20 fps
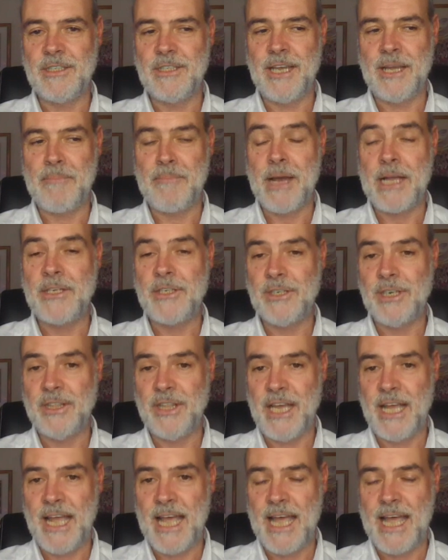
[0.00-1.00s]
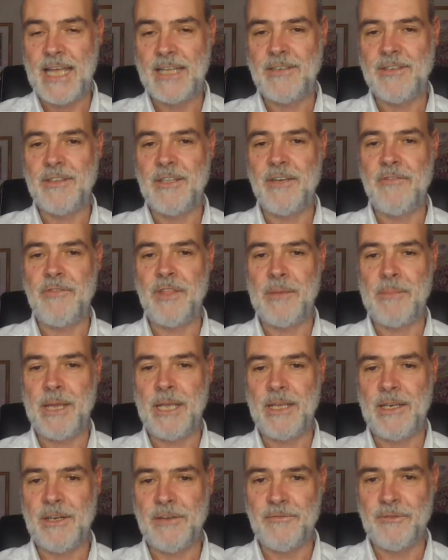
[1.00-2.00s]
They imagine in their head that if they
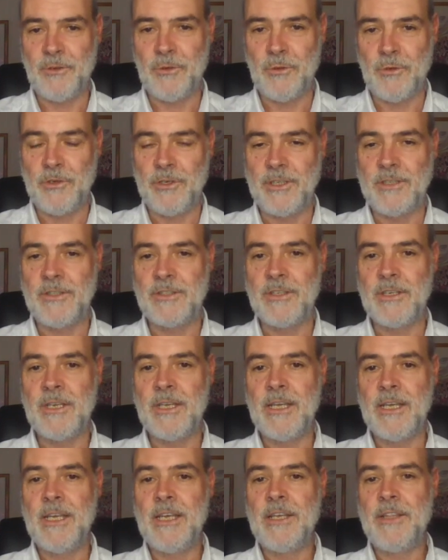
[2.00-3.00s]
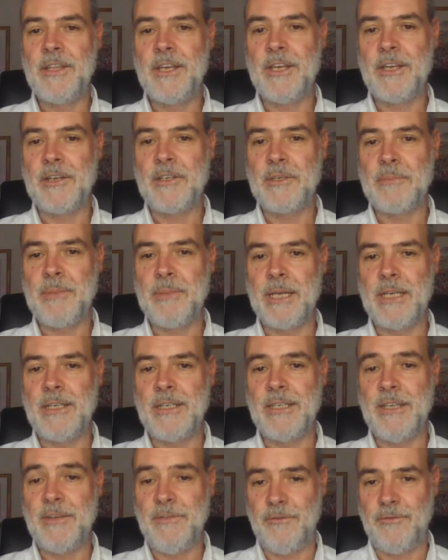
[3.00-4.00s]
make enough noise, they're going to make a
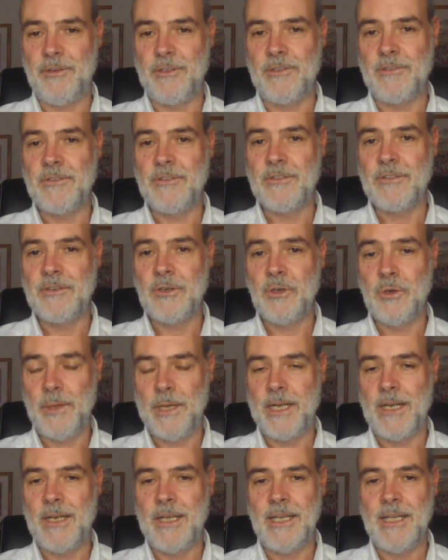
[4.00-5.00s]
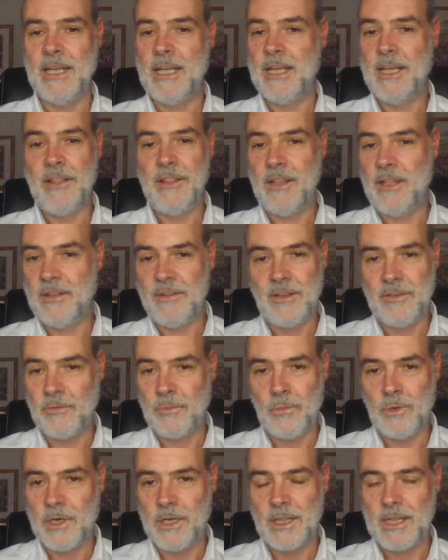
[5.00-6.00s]
difference quickly. It
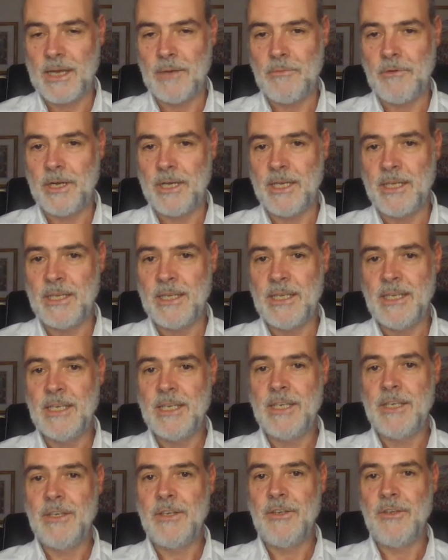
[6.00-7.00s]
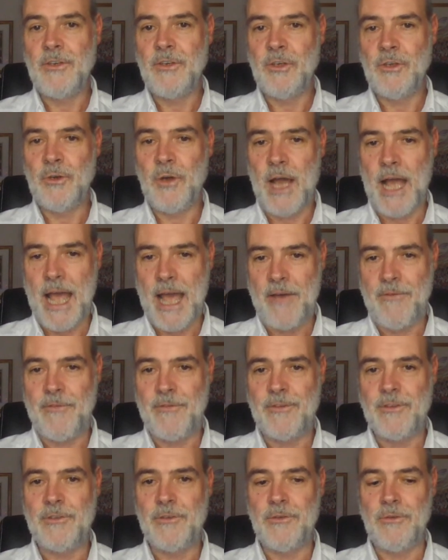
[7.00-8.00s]
doesn't work that way. You
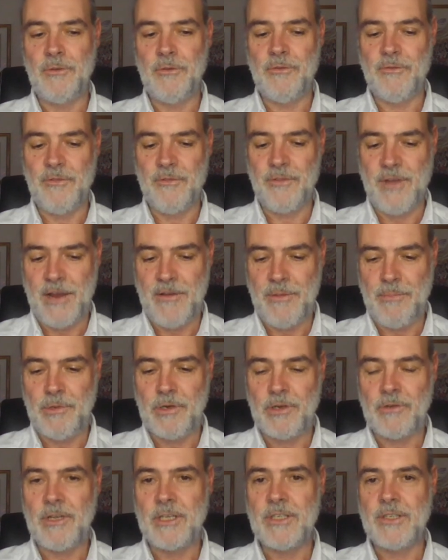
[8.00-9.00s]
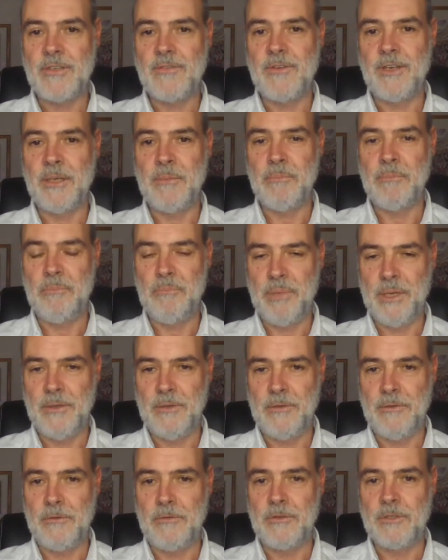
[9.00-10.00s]
have to very progressively
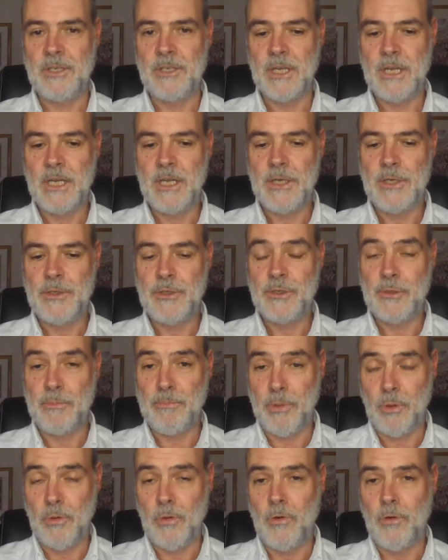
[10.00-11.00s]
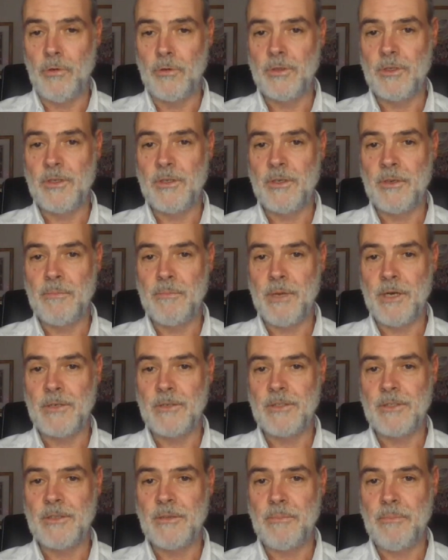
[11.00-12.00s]
build support
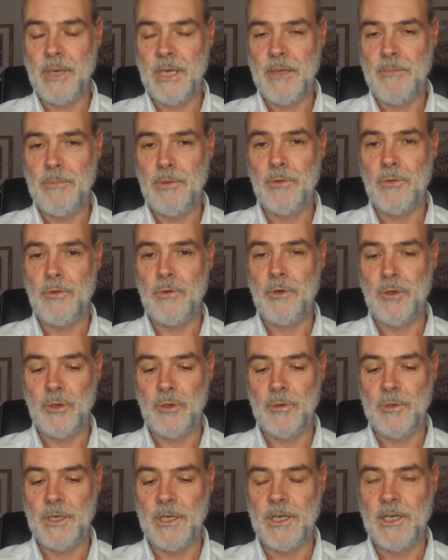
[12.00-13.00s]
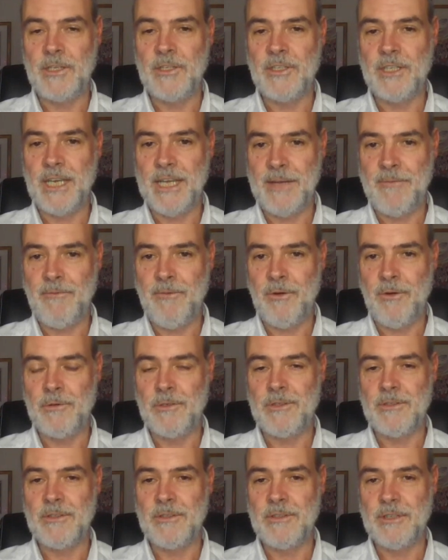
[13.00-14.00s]
amongst the people who are going to
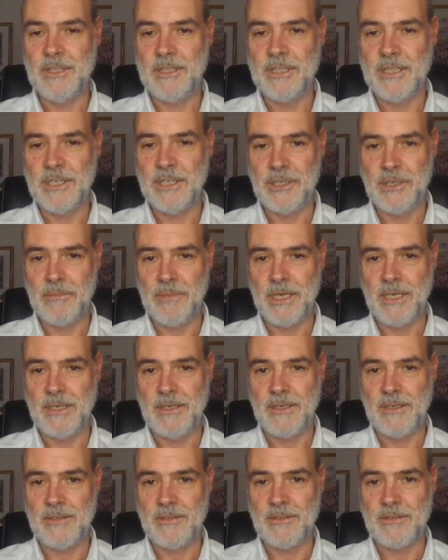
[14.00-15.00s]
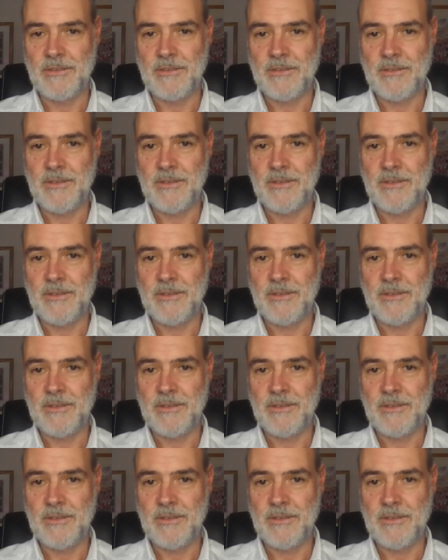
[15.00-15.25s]
influence the decision makers.